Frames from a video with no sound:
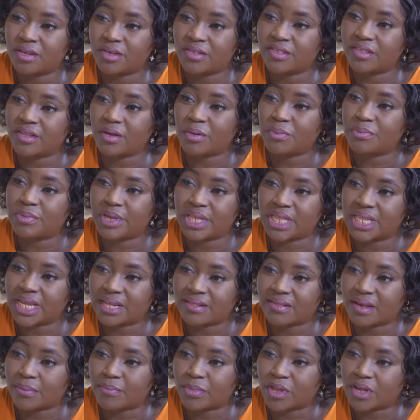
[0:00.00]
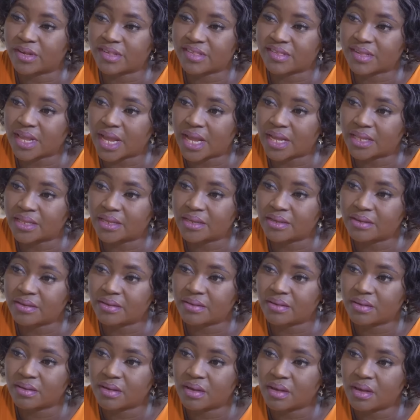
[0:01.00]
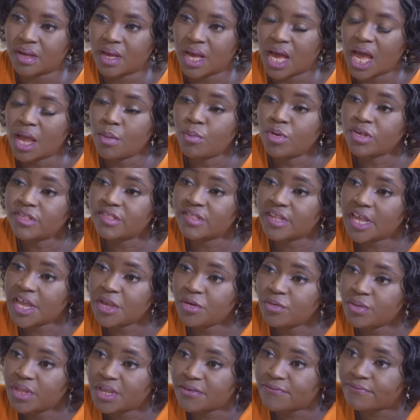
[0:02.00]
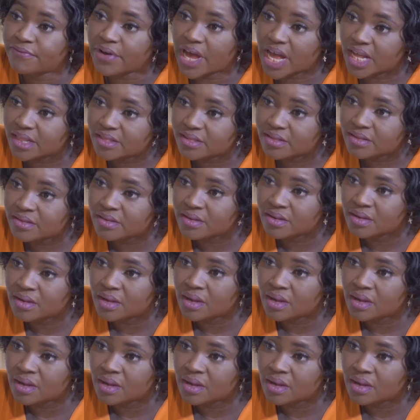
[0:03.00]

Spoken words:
does not mean that I'm not sad. I must tell you the fact.